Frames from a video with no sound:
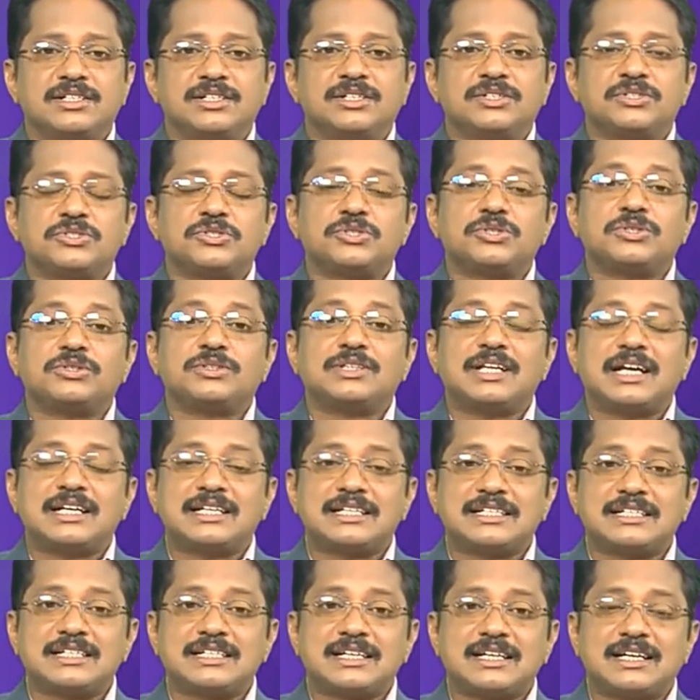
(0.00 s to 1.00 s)
So
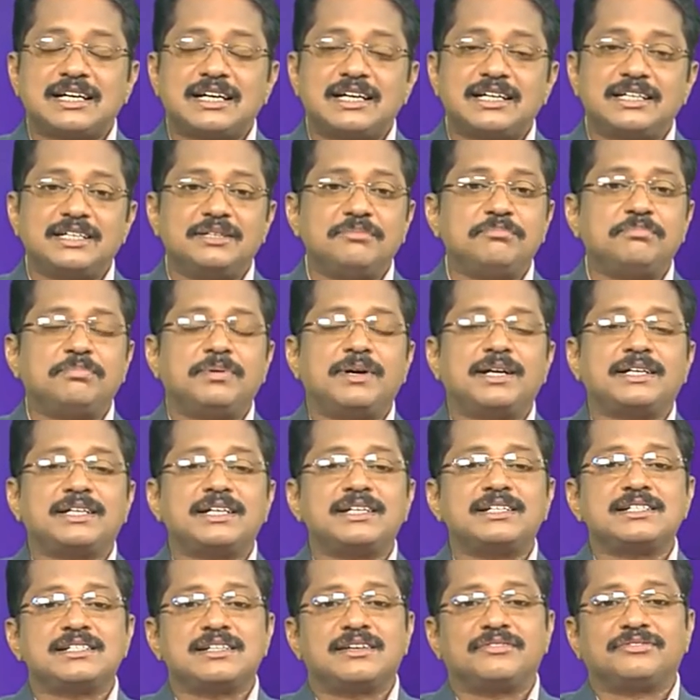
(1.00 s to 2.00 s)
that's the
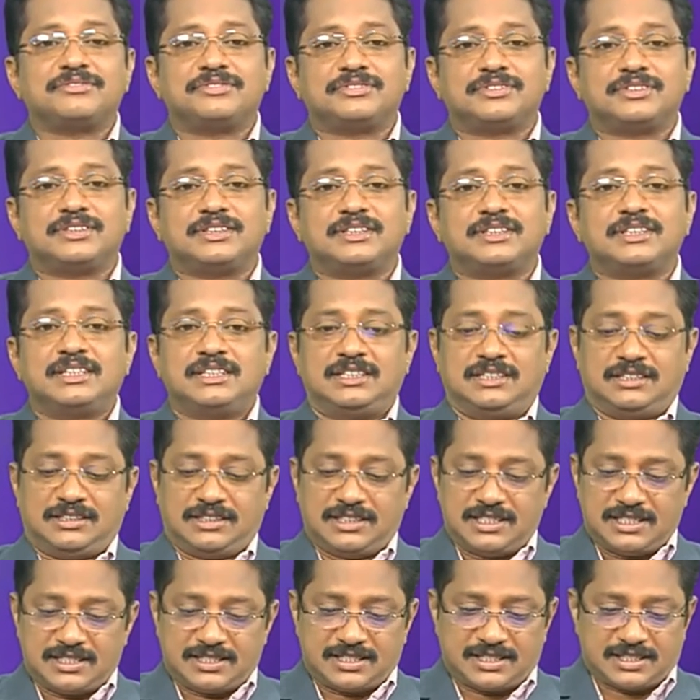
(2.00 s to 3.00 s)
importance of
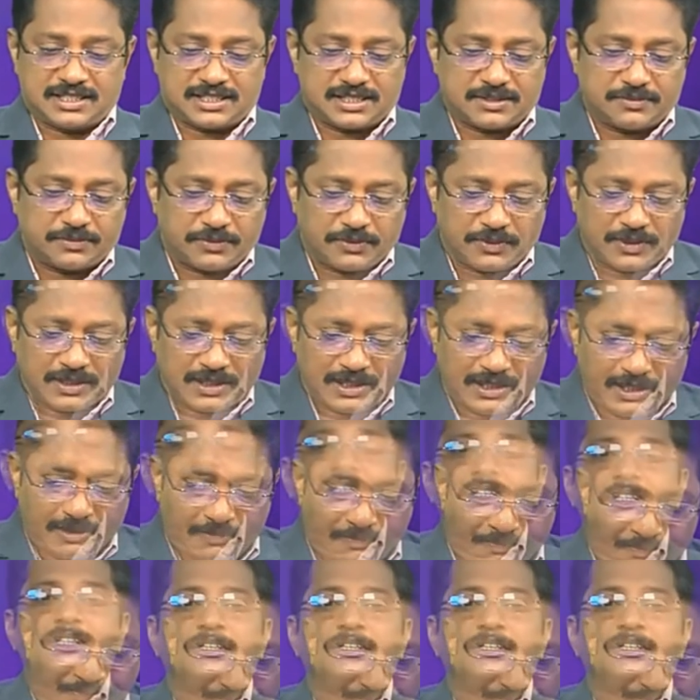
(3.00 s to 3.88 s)
these things. Clear?